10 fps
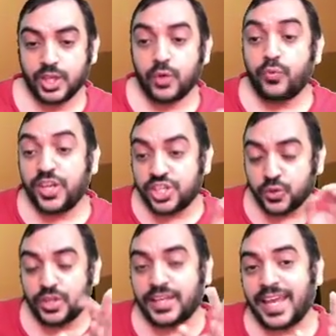We
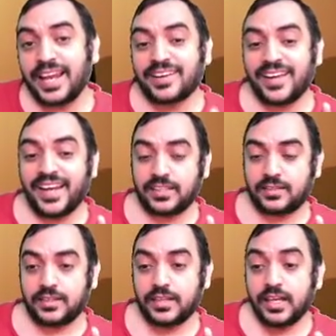should calculate
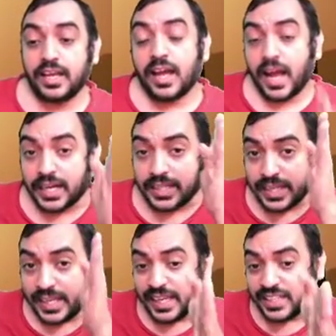at
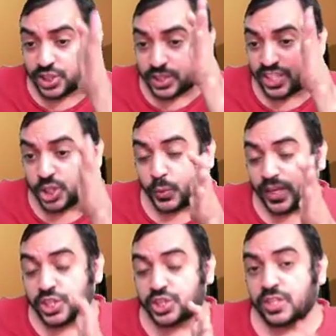each
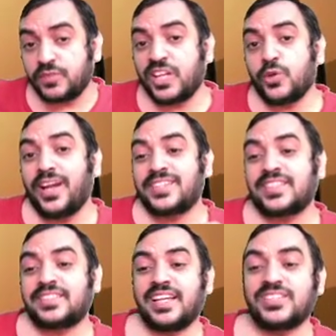situation, will you
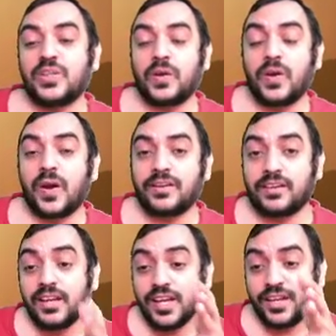exercise or not.
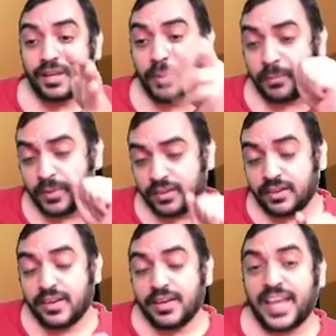
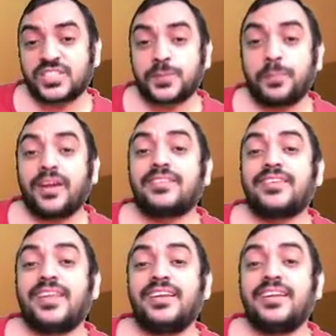Remember,
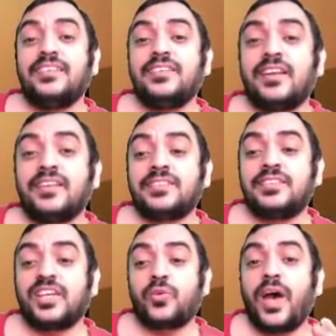expected
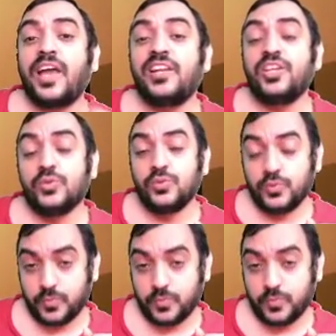intrinsic value